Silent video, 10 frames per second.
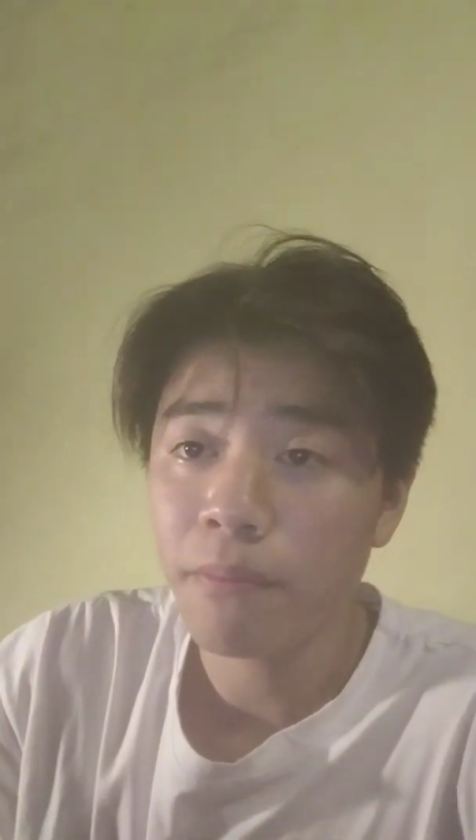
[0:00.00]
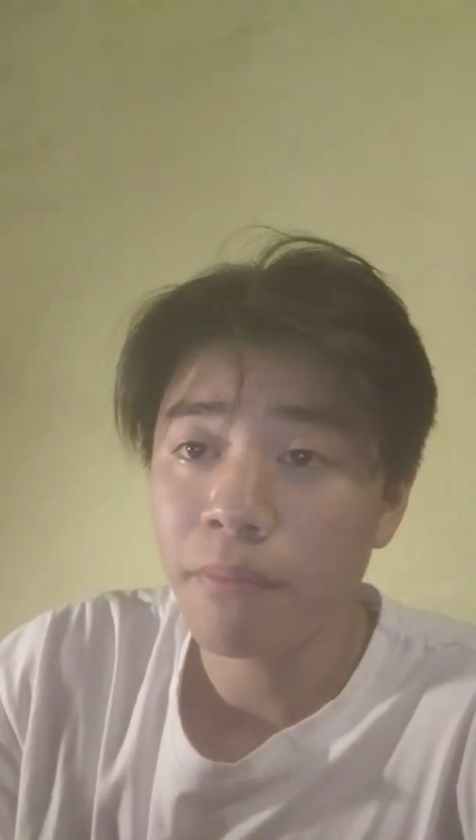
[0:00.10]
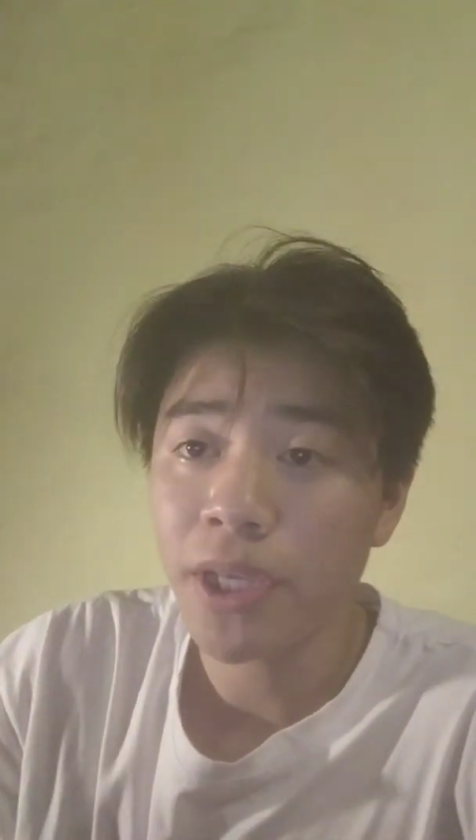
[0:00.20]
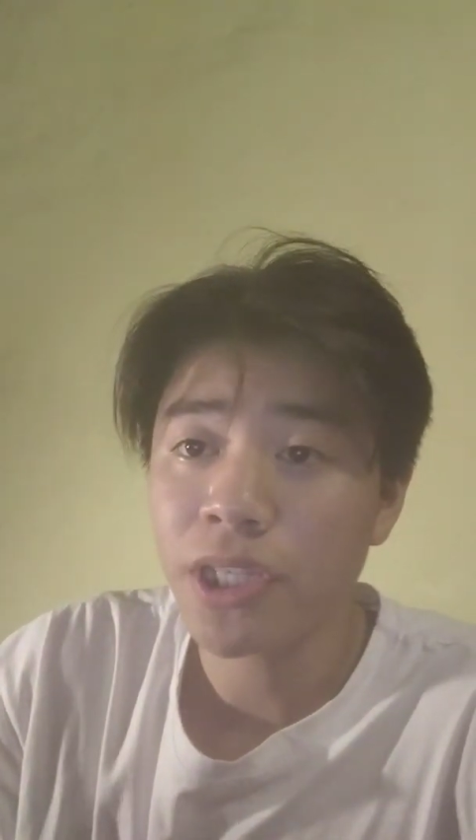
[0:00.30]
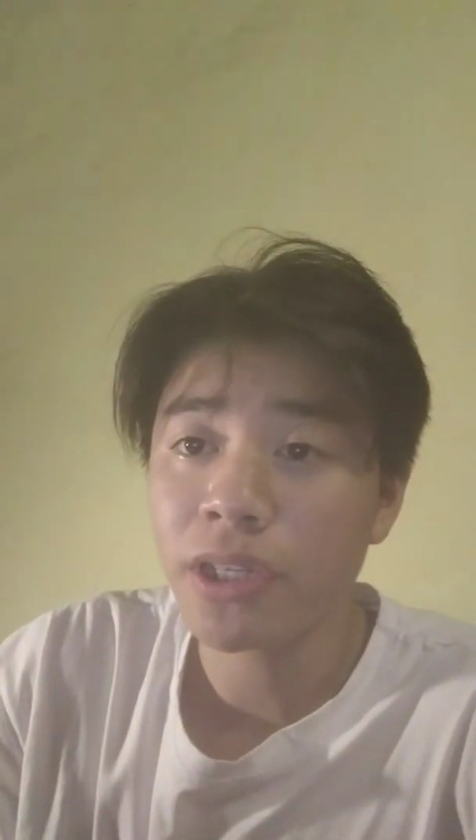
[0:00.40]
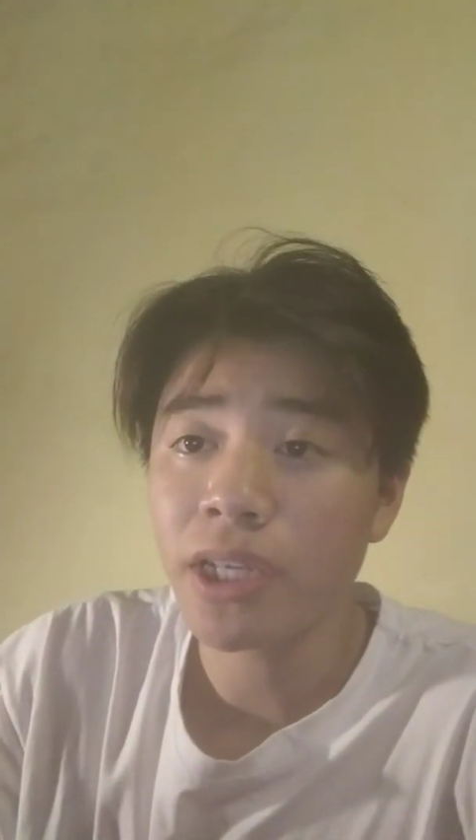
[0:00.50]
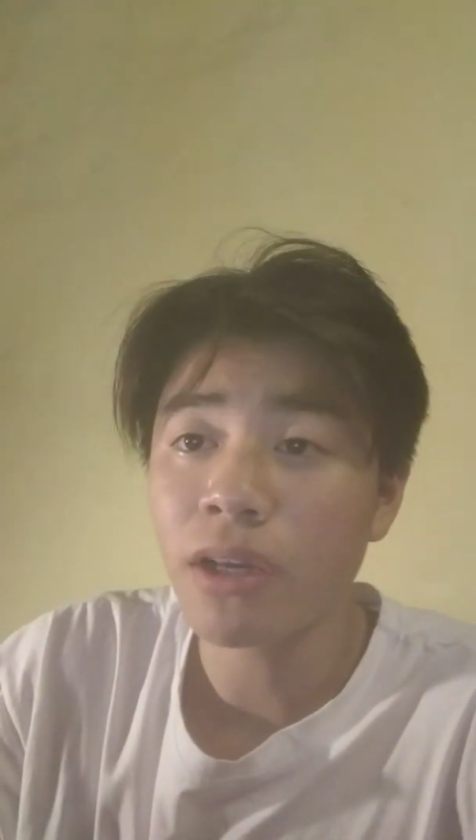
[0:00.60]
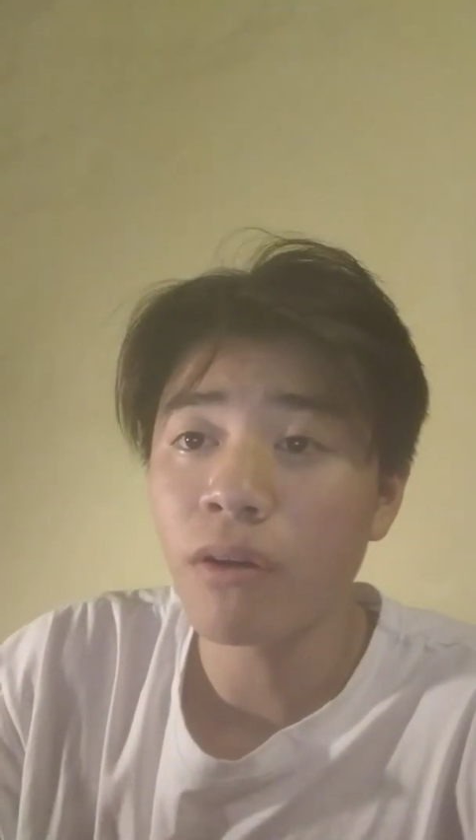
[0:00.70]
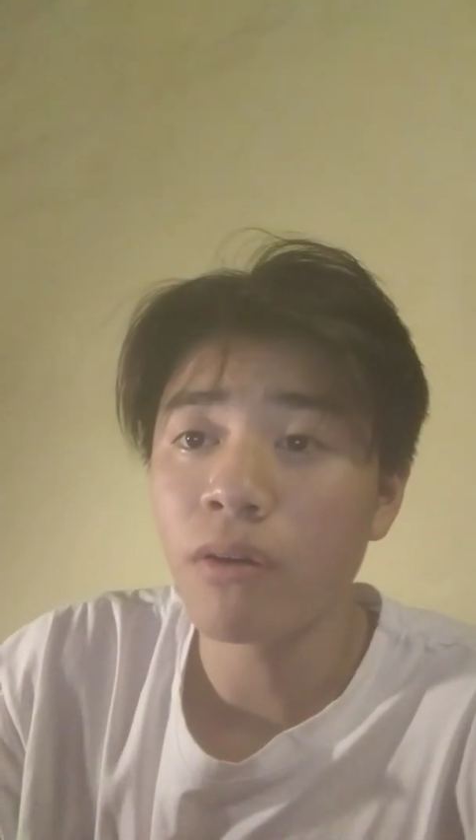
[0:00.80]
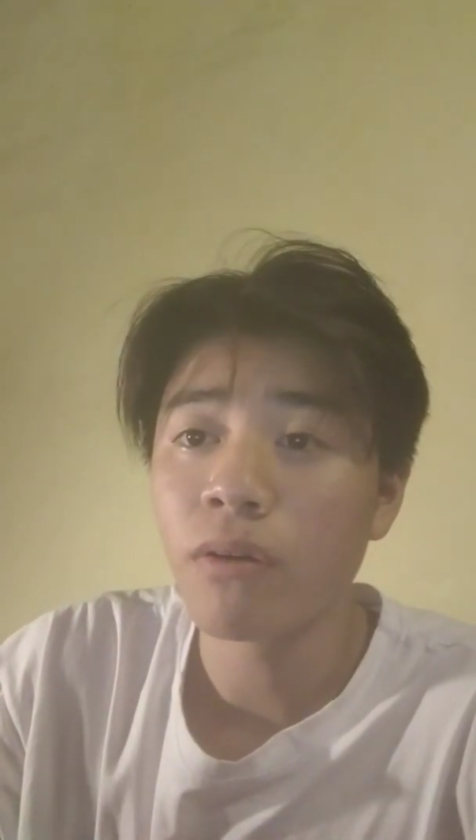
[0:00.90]

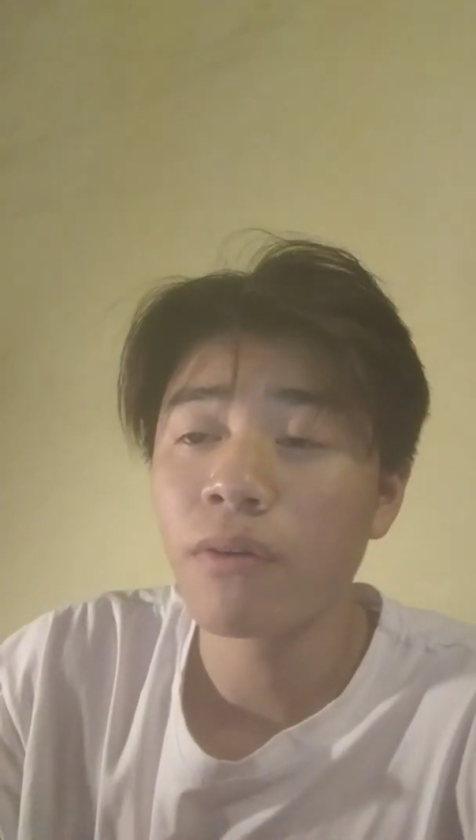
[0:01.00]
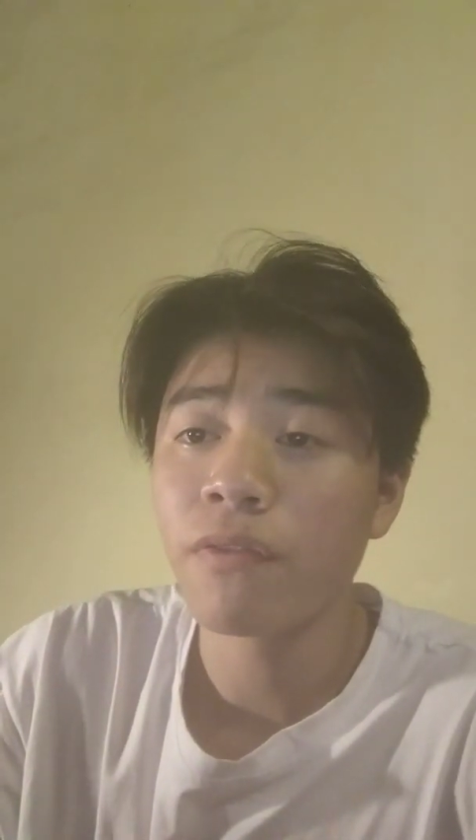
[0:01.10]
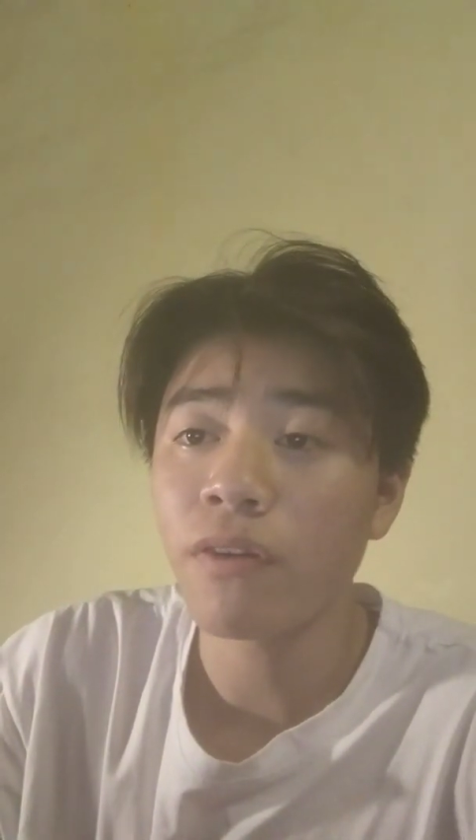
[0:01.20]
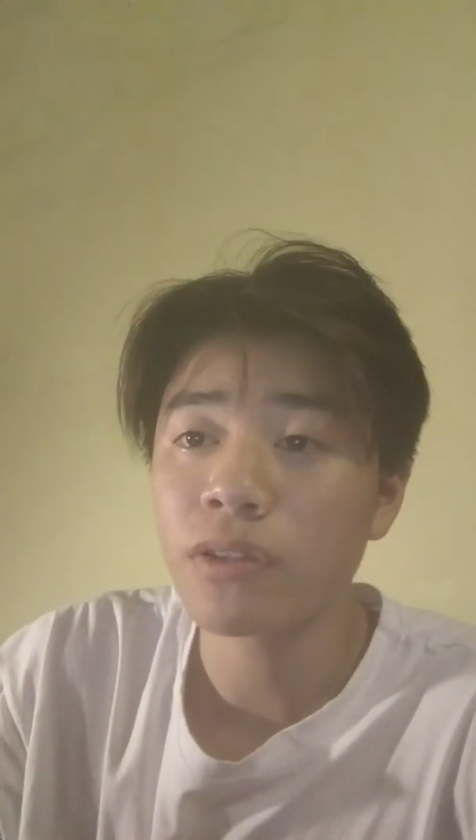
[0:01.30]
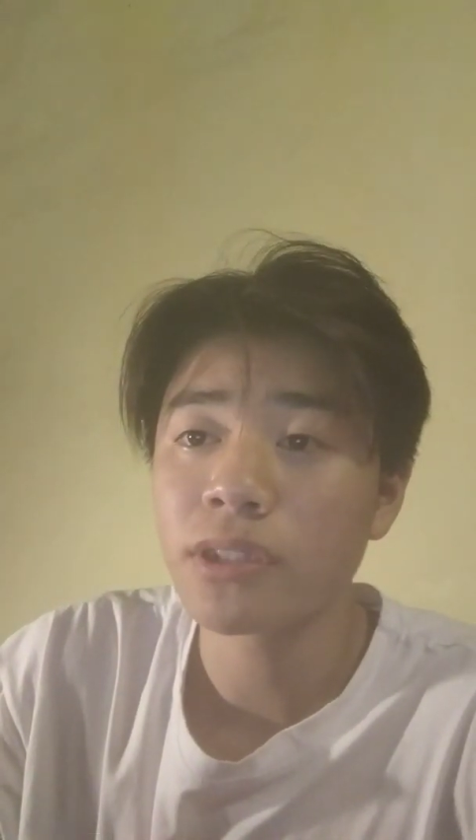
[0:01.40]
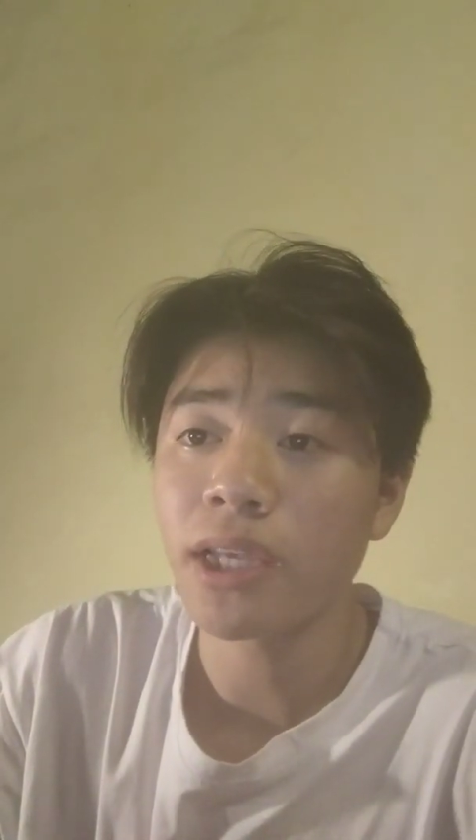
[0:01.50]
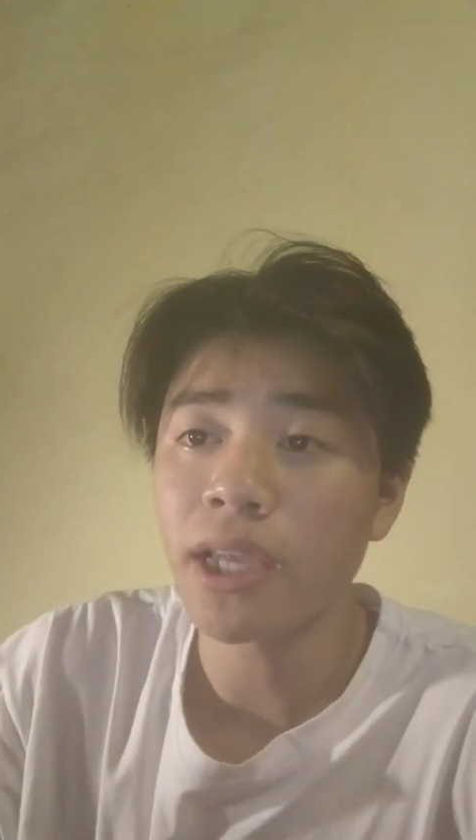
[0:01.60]
mechanical force